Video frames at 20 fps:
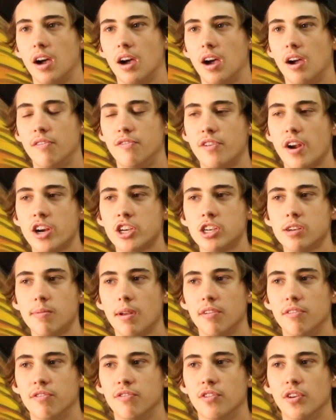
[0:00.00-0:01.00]
I fractured
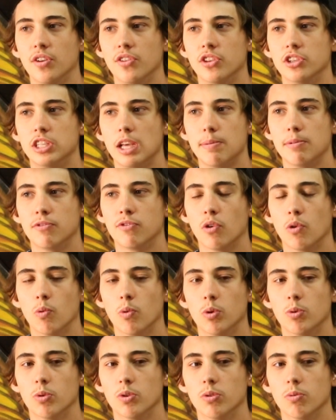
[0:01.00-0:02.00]
my foot the day before
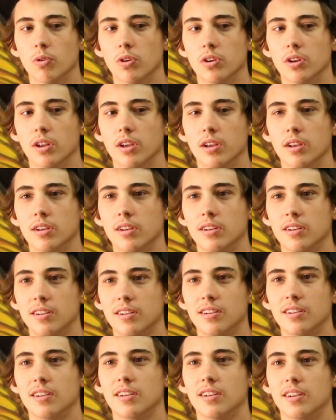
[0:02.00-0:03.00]
Woodward one day.
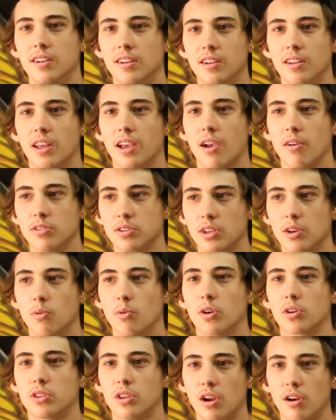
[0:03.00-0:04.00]
Like I was gonna
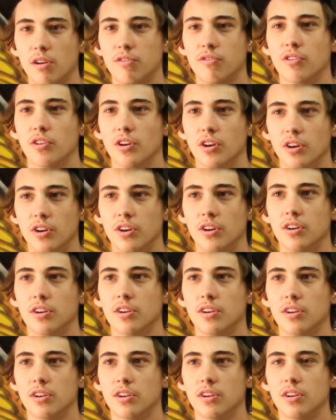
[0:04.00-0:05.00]
work there for
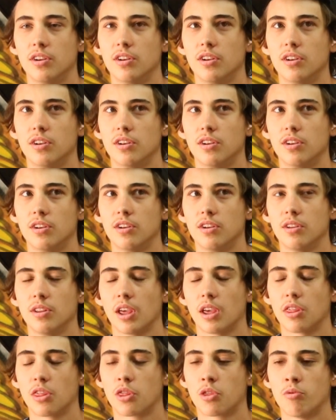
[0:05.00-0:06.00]

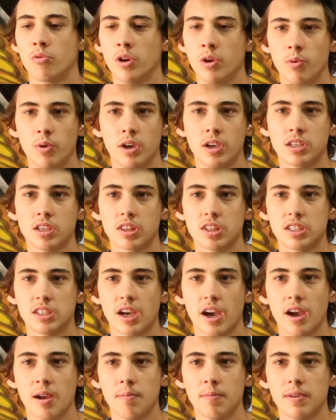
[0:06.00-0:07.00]
like 3 weeks at the
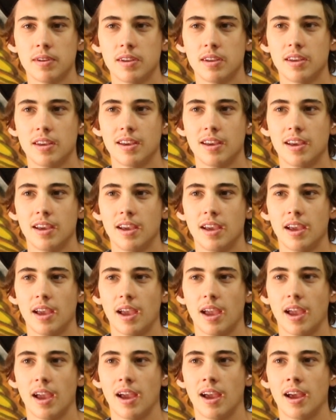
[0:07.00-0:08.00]
time,
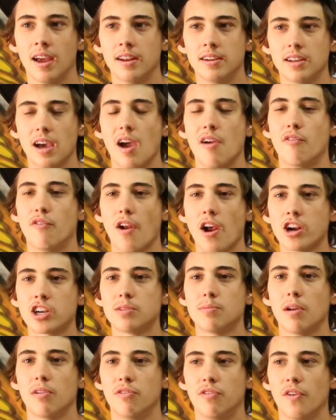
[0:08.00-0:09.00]
and I
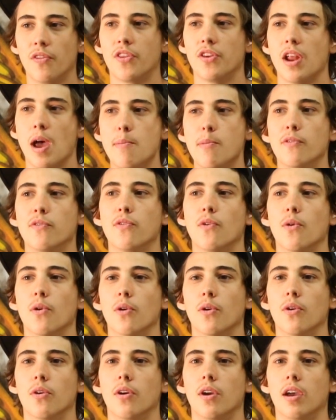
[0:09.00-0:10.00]
fractured my foot the night
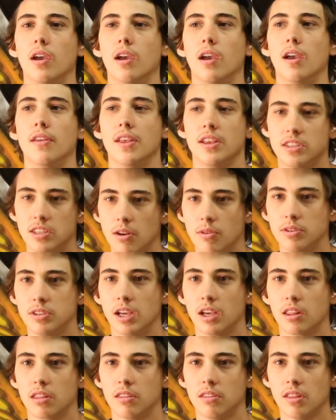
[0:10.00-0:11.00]
before, and they said it would
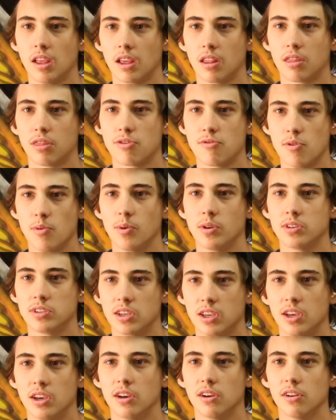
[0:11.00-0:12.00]
take like 3 weeks
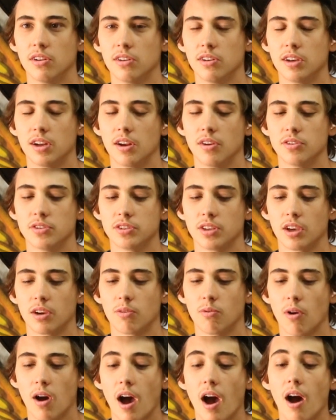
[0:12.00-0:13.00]
to heal. And I was
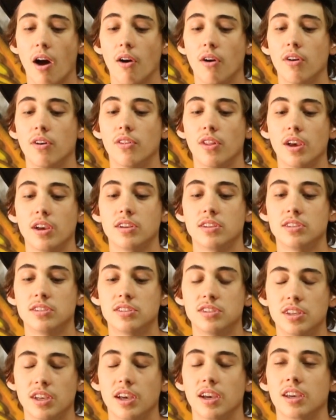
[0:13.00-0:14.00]
like, wow, like
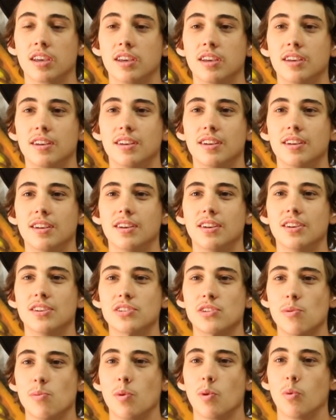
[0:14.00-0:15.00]
sick.
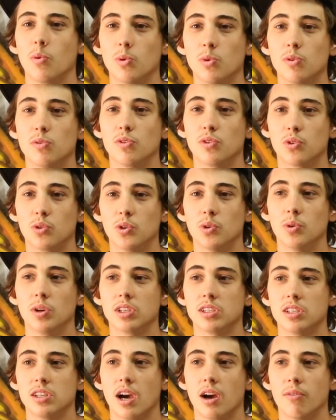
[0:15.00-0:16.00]
So I'm gonna be at Woodward for 3
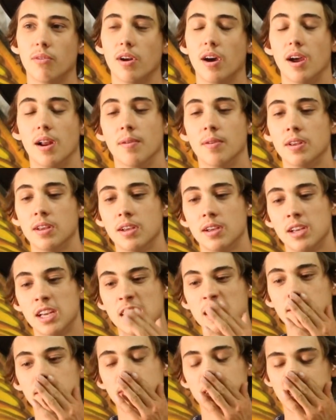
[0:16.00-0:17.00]
weeks and not ride.
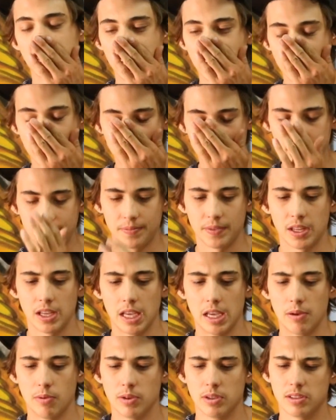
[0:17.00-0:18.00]
But then
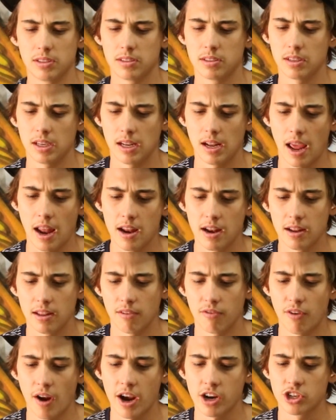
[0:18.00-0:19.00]

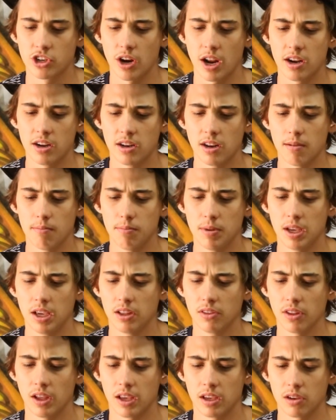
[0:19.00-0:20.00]
the fracture ended up
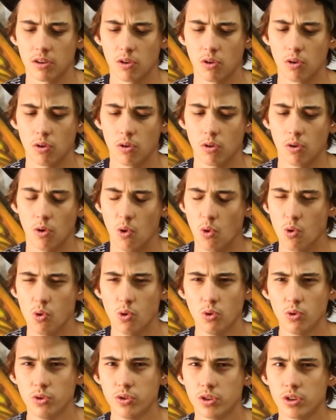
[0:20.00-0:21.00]
being like
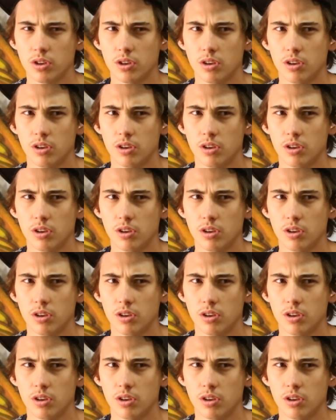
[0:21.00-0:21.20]
old,